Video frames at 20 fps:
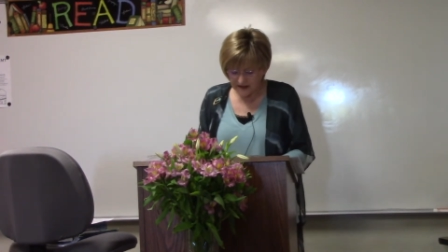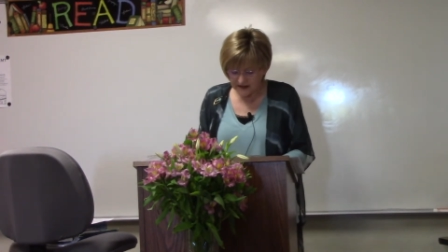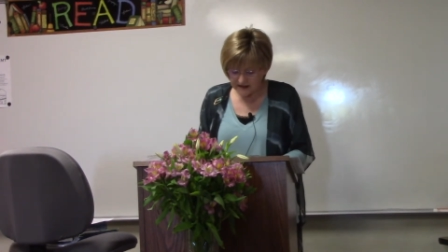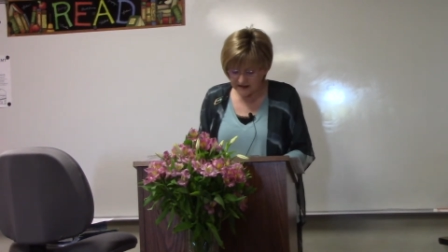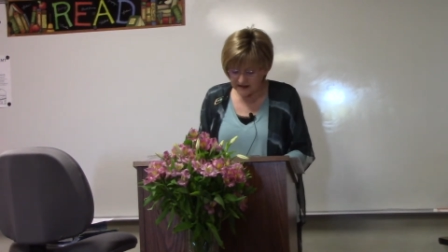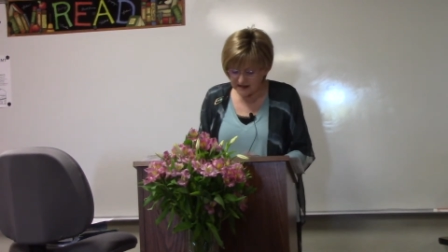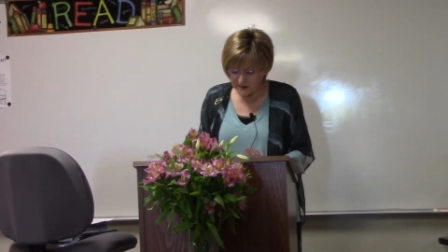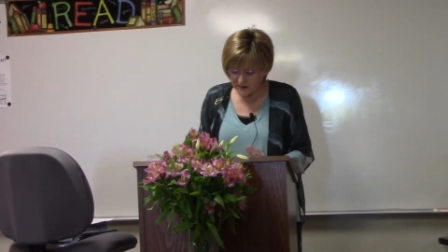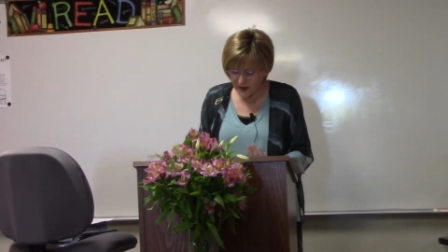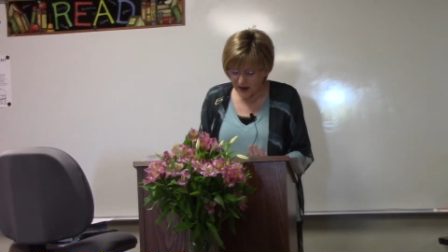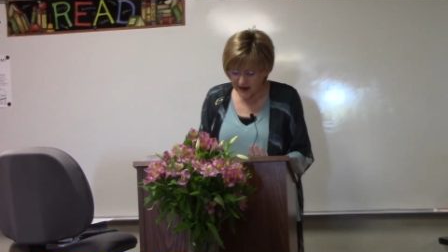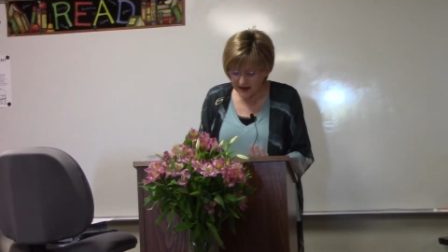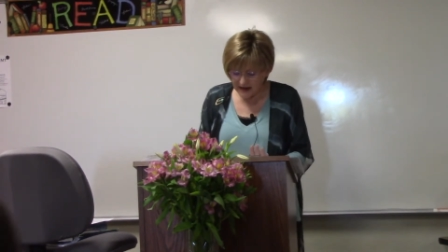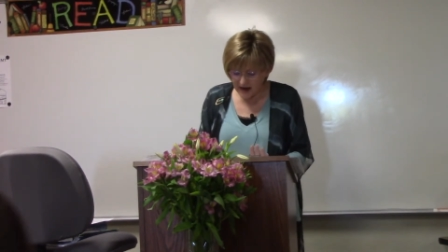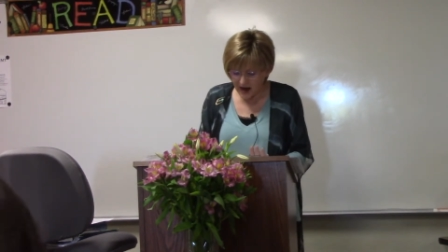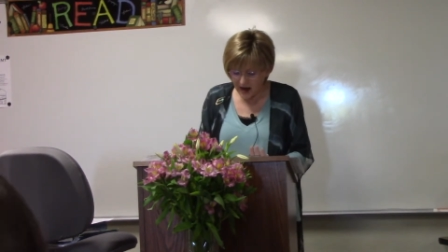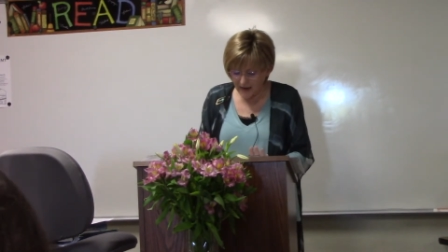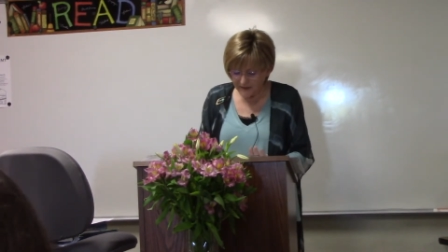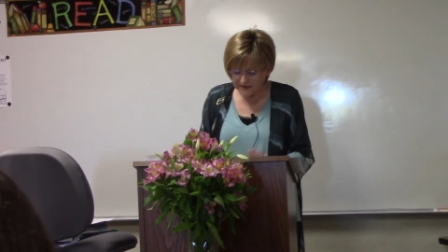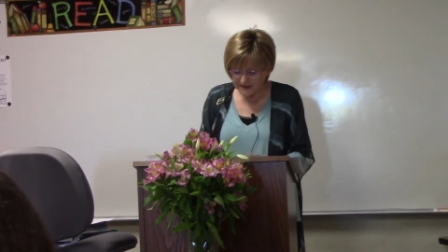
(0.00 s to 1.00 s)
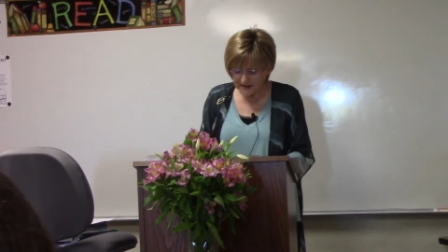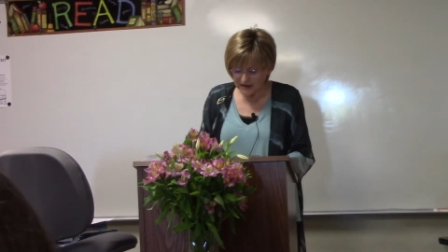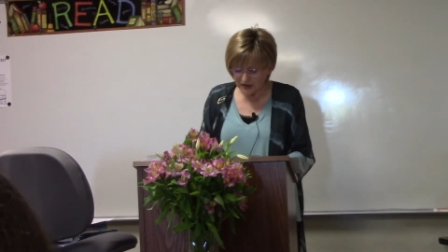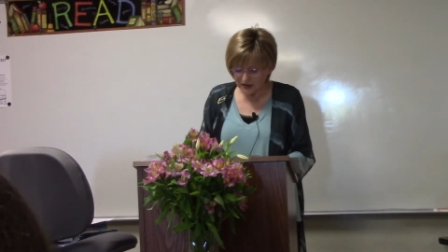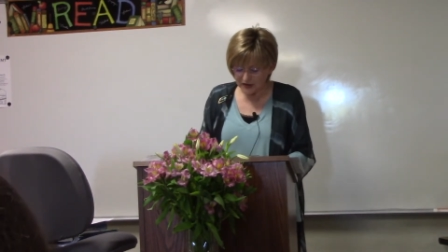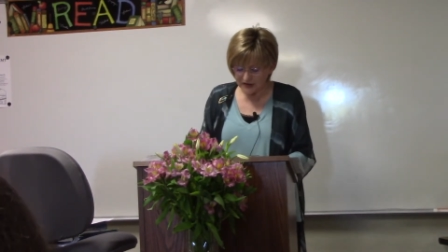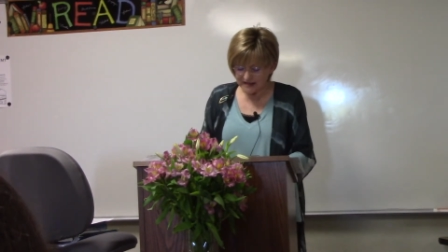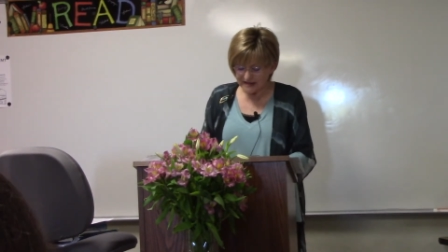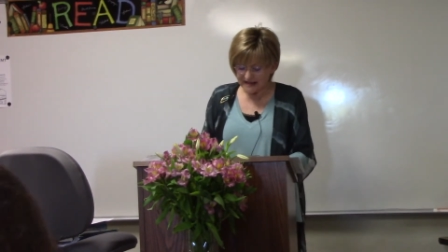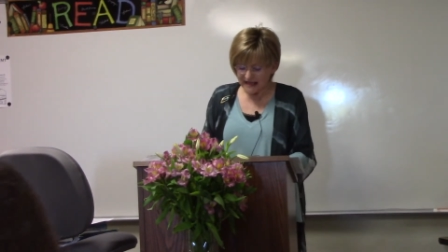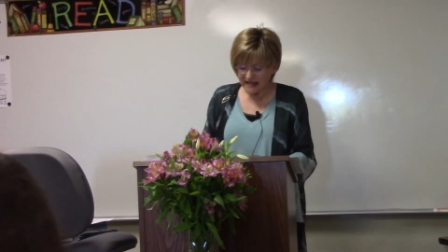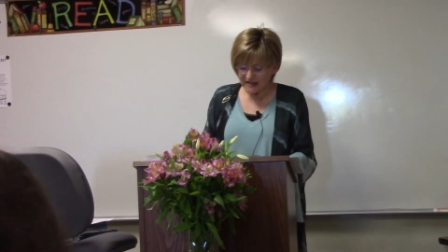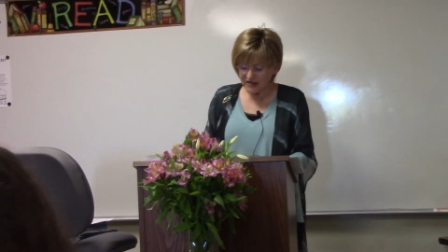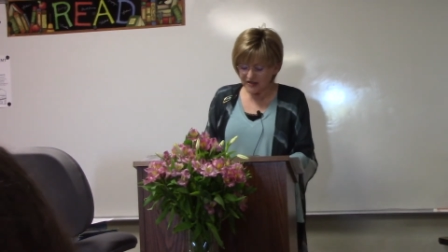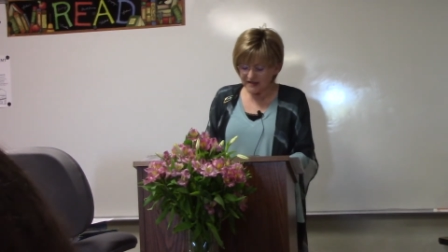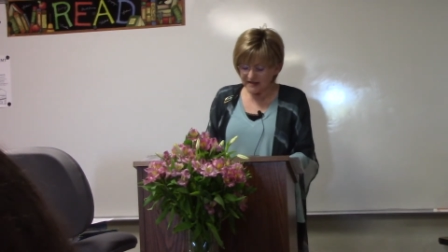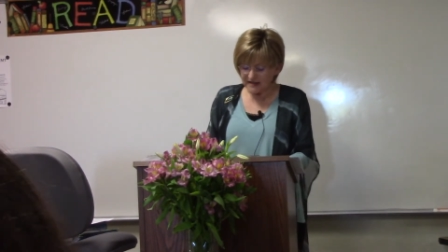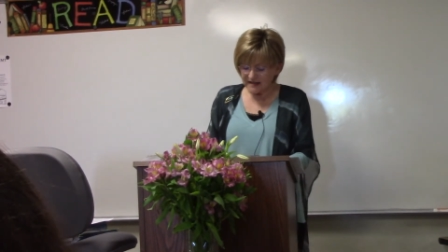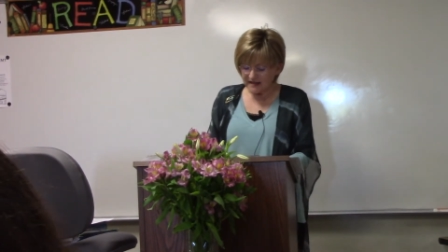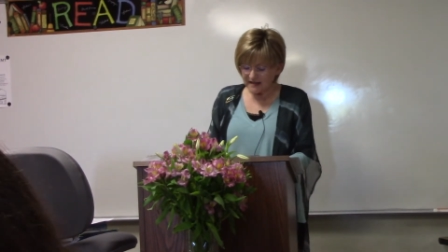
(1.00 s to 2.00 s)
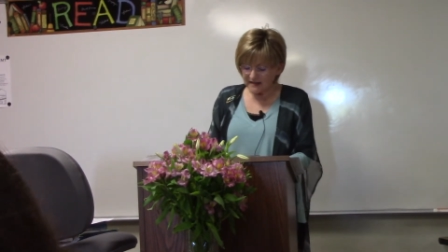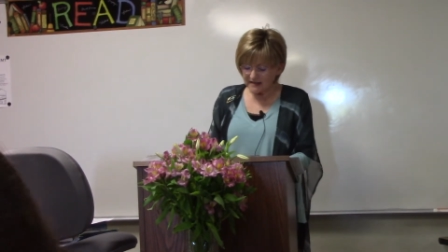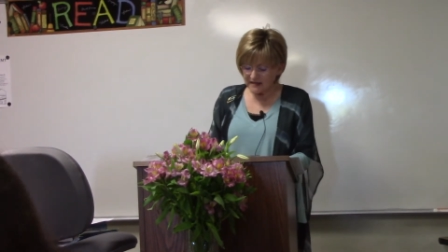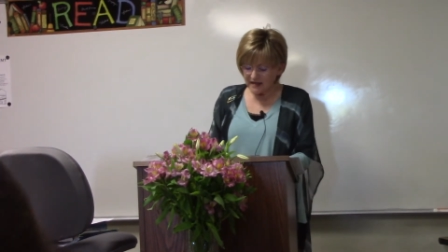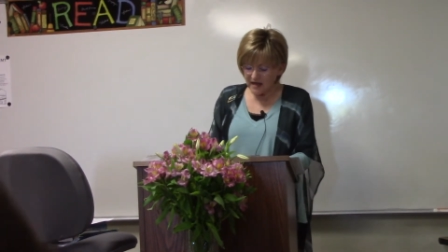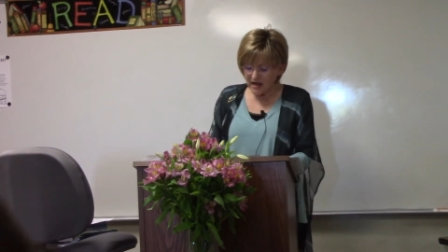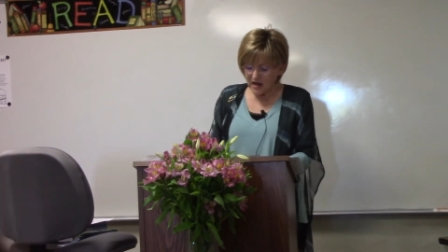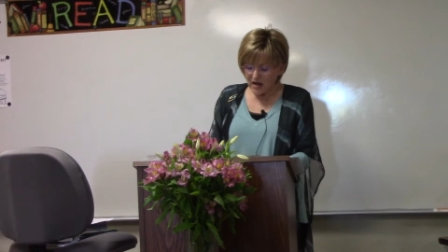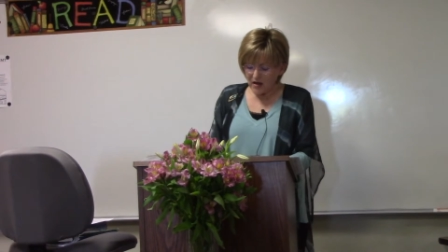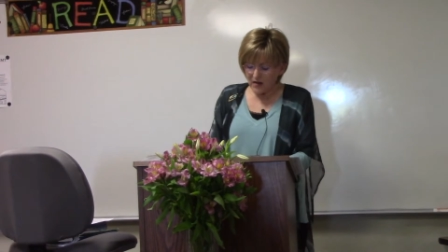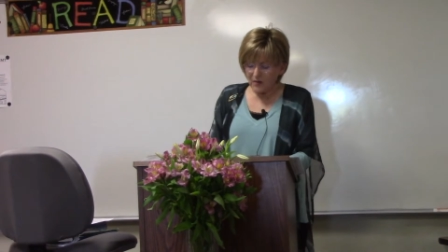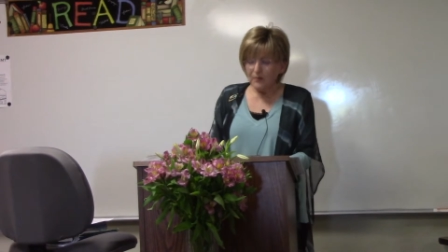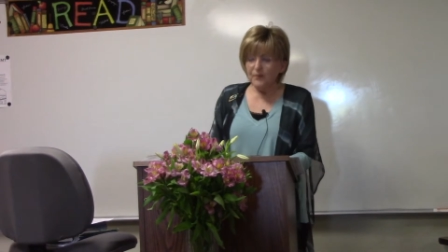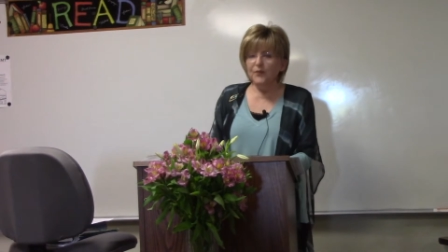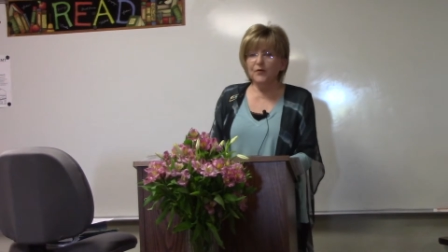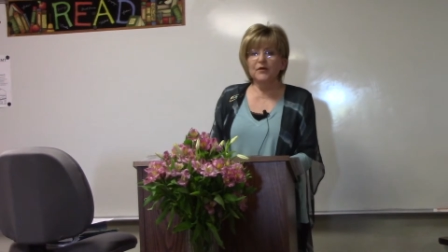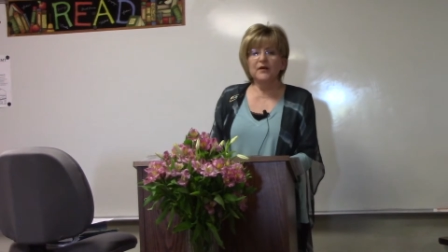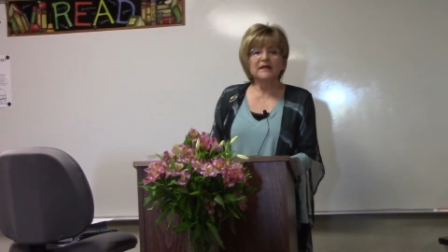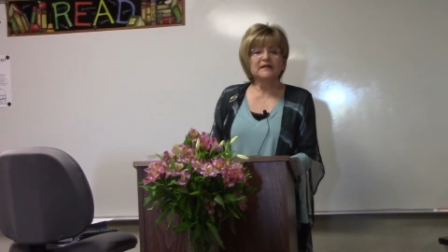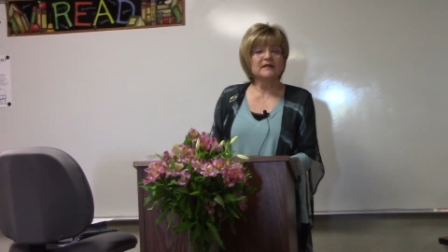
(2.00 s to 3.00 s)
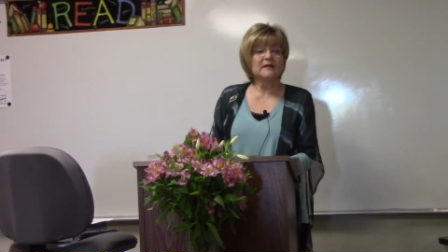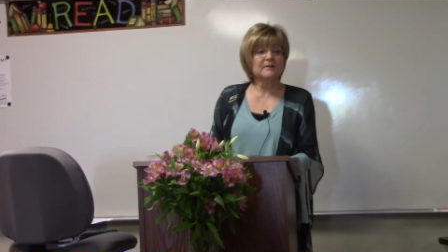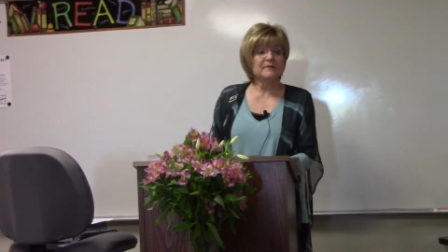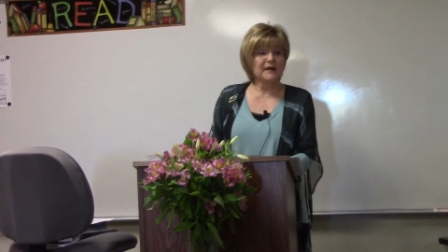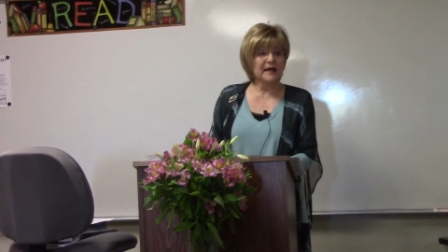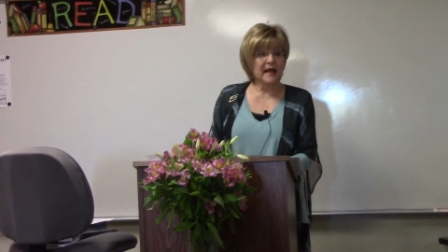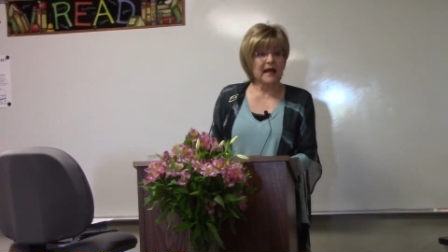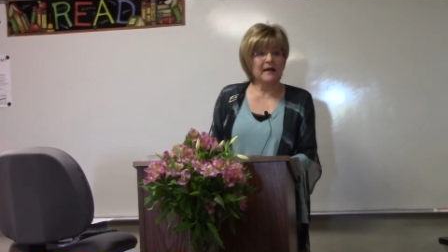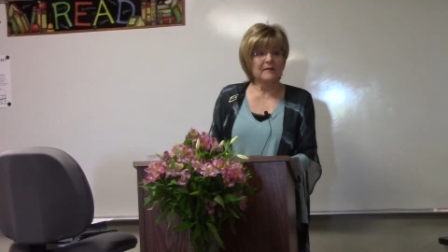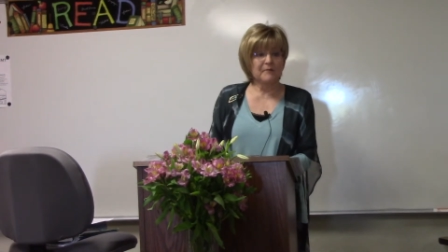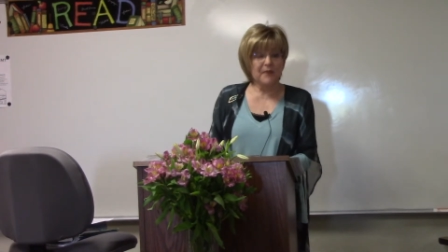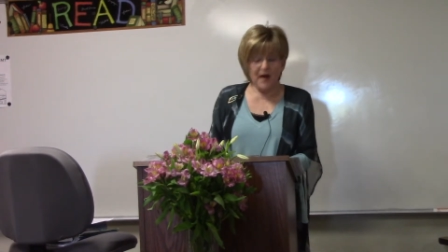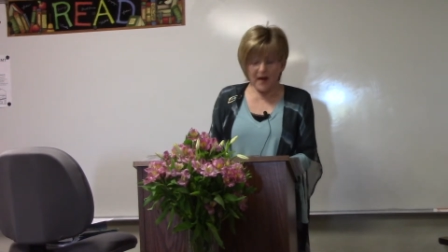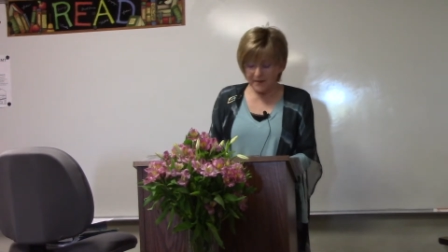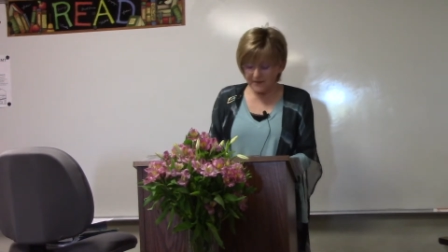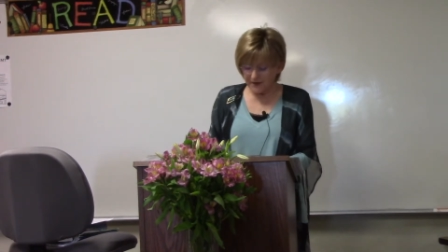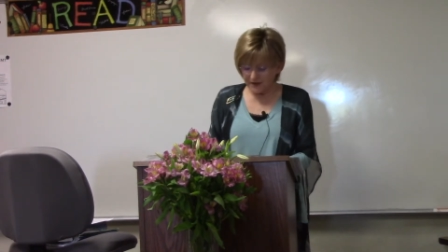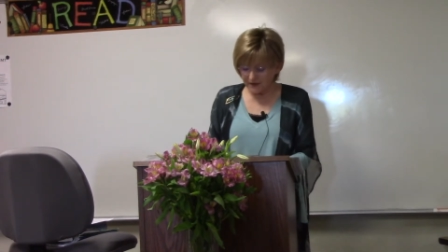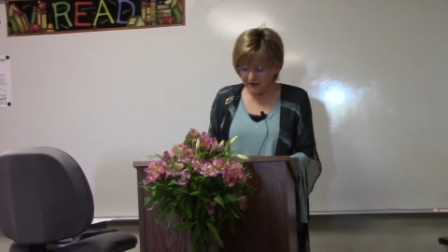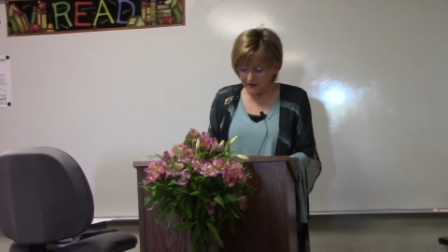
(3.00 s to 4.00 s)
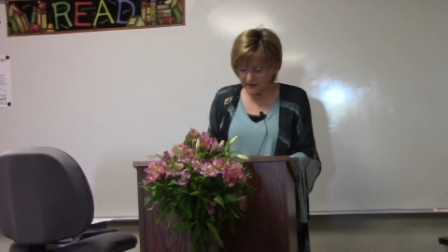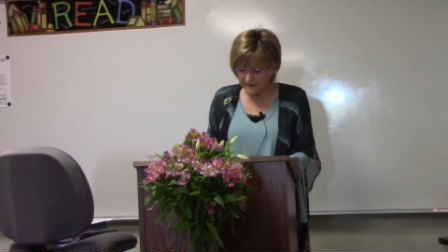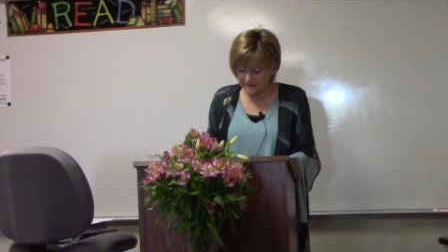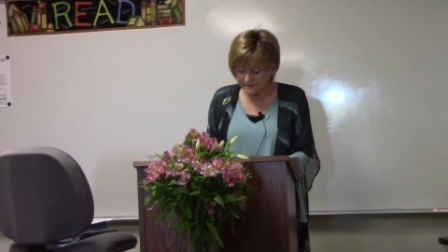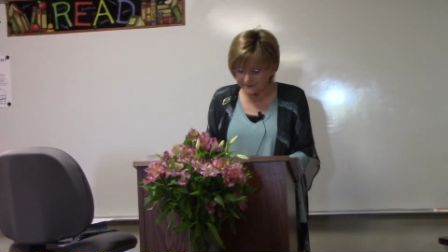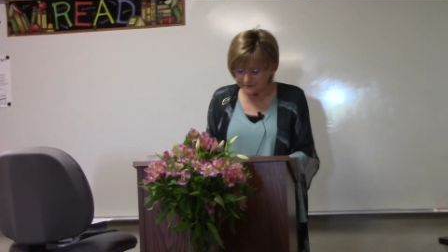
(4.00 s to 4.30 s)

Despite obstacles such as this, Buddhism became popular